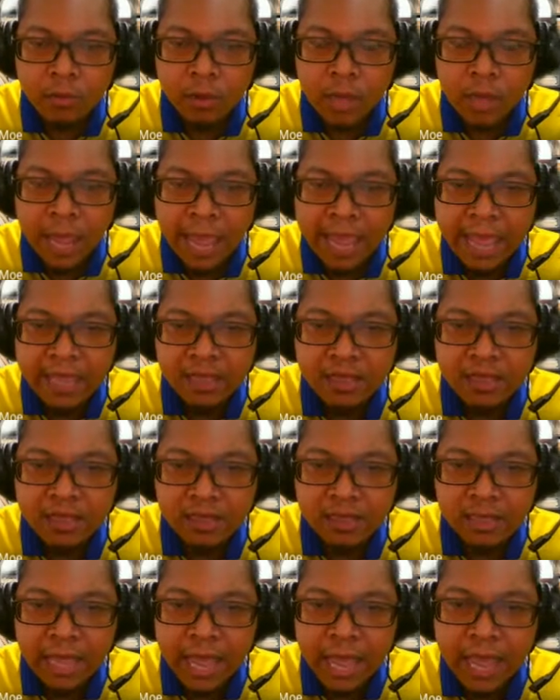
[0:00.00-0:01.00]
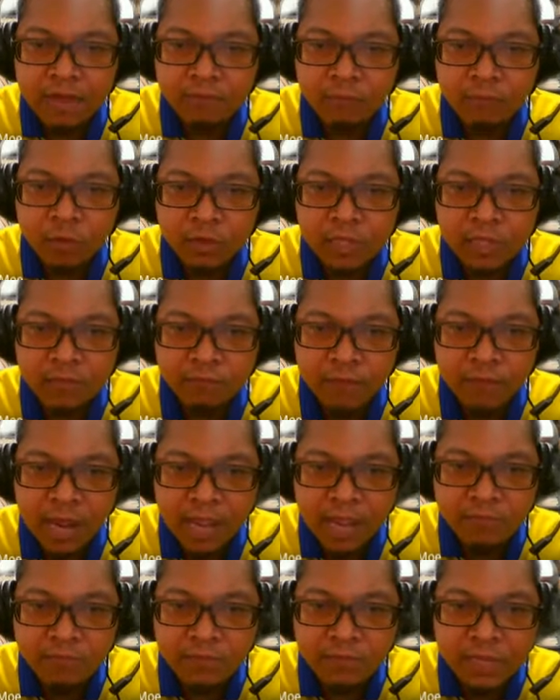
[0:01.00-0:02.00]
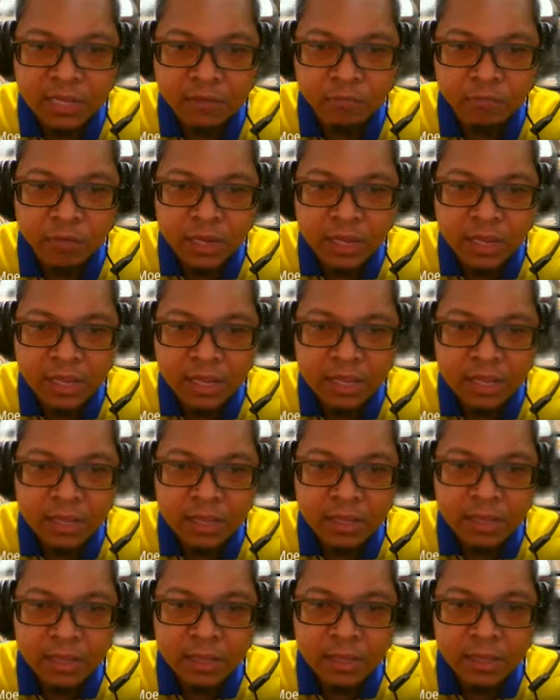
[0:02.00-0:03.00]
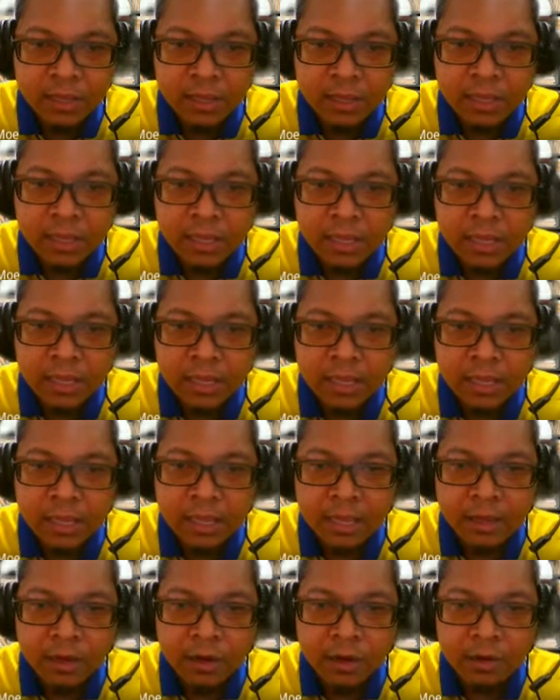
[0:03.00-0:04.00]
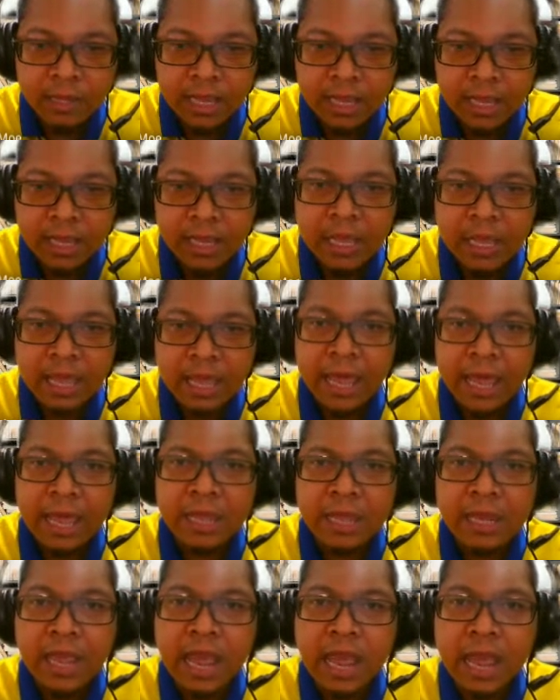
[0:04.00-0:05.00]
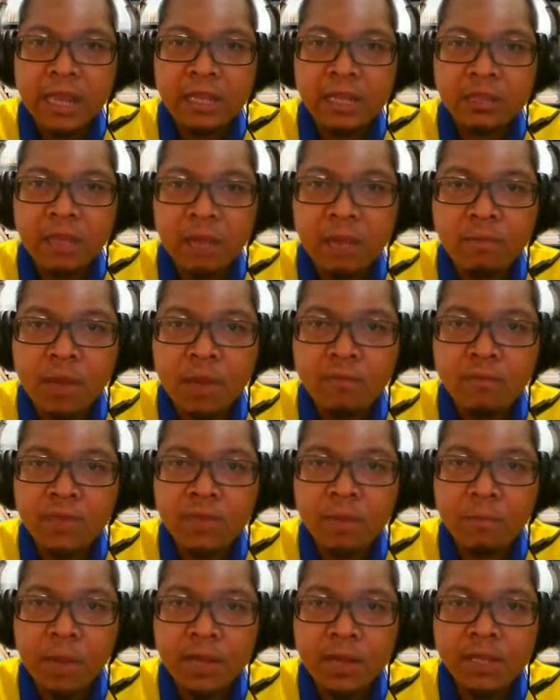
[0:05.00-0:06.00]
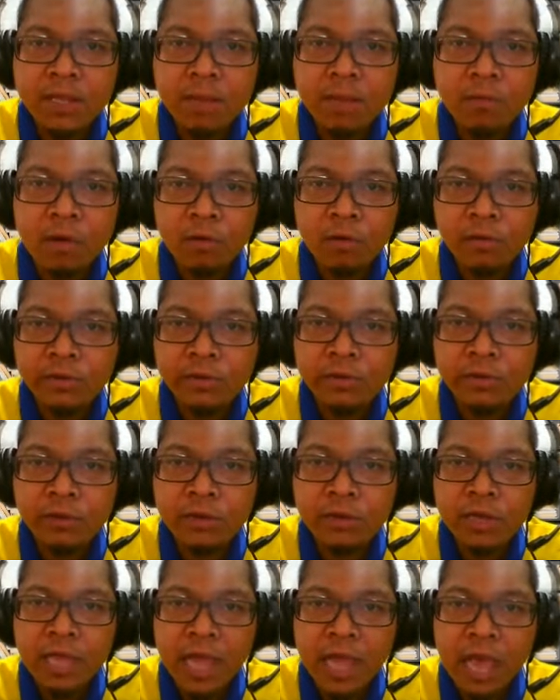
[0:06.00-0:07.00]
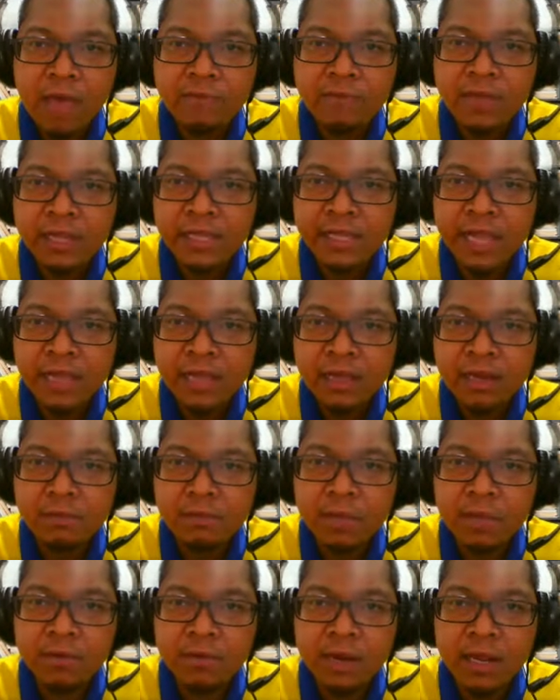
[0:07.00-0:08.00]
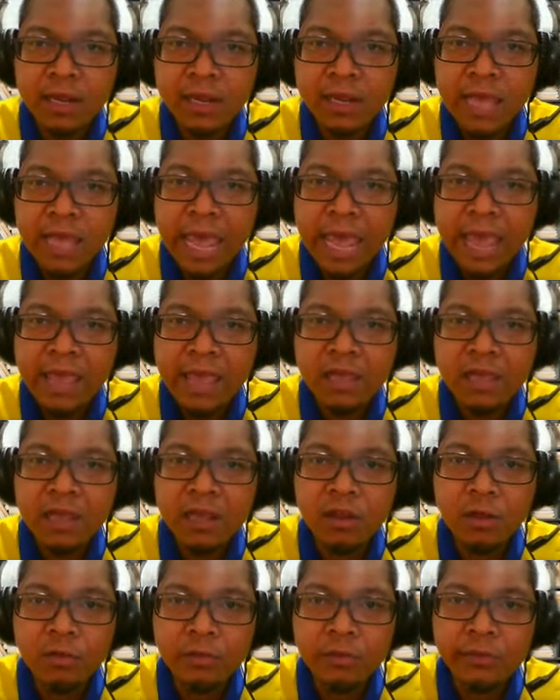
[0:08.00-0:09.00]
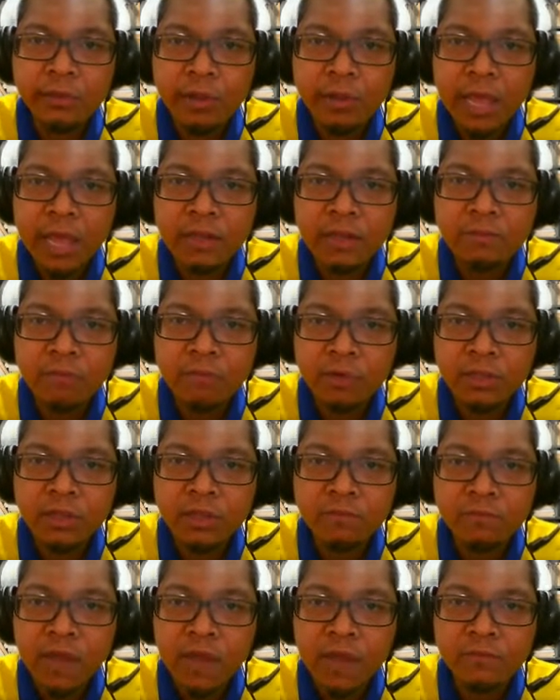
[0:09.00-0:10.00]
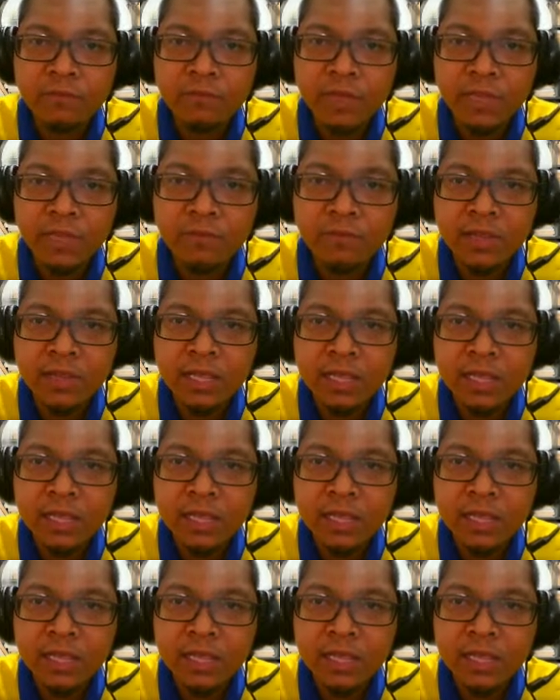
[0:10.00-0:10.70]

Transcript: Angle at 45 degree. Okay. And then at the top of the periscope also they have the second mirror, angle also at 45 degree.